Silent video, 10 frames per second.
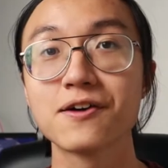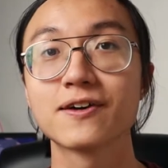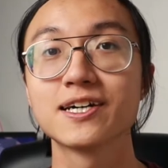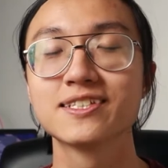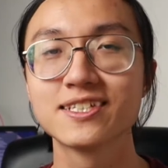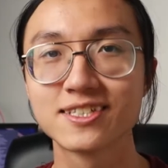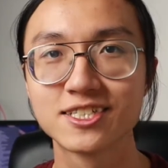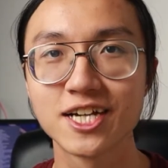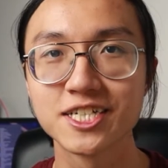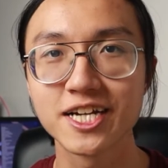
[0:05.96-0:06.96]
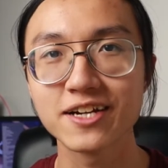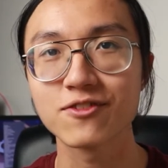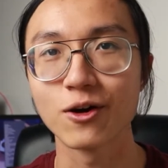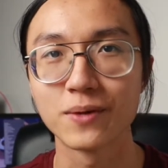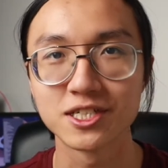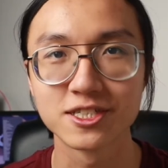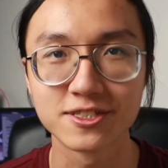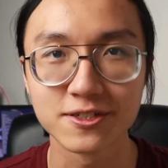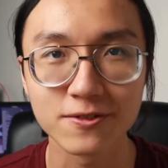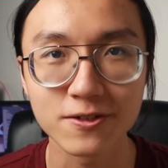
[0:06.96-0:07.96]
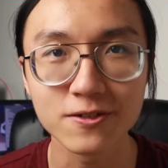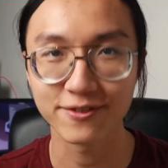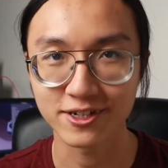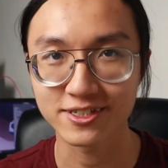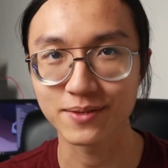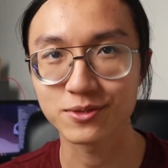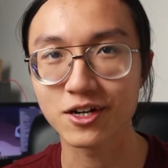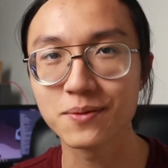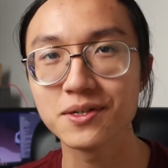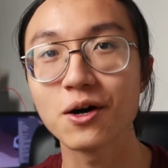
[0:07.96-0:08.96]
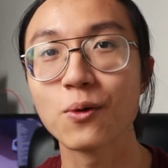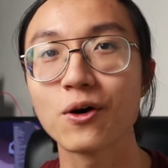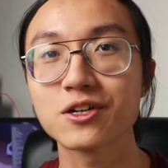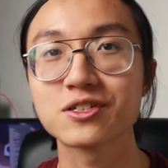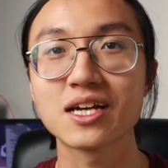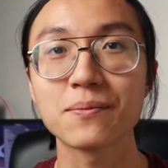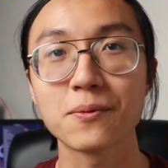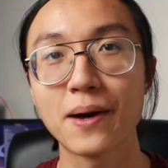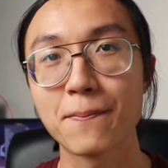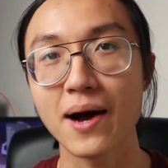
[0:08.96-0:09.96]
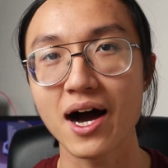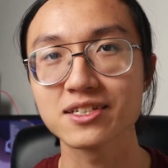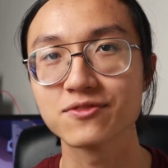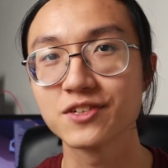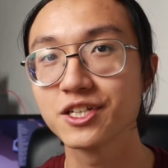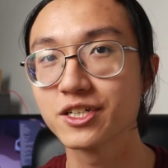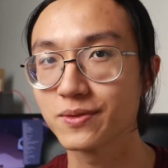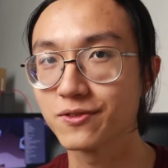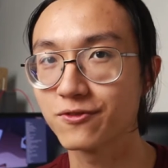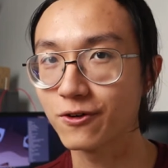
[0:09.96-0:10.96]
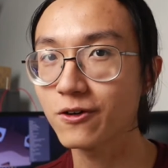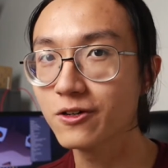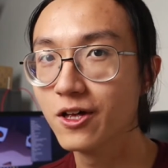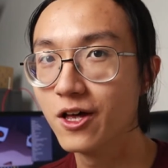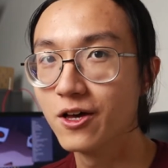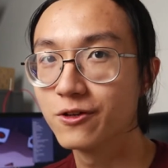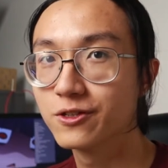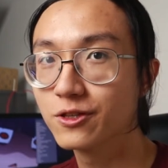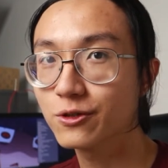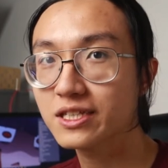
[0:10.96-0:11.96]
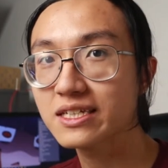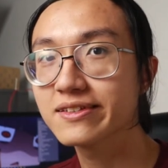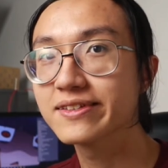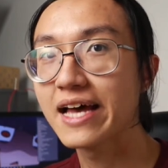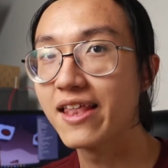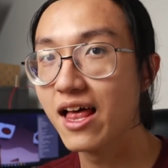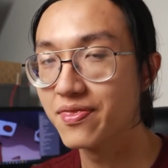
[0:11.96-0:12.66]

everyone, this is JJ from Budget Zero. If you're a subscriber or watched some of my past videos before, you'll notice that